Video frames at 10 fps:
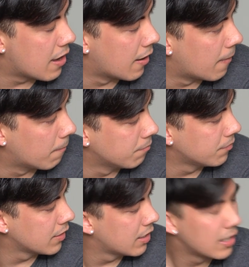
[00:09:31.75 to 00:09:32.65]

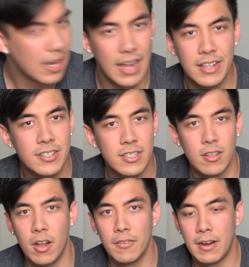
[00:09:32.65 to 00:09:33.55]
and it's just
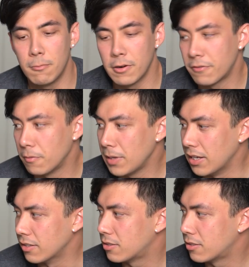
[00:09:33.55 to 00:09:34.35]
all around work for me.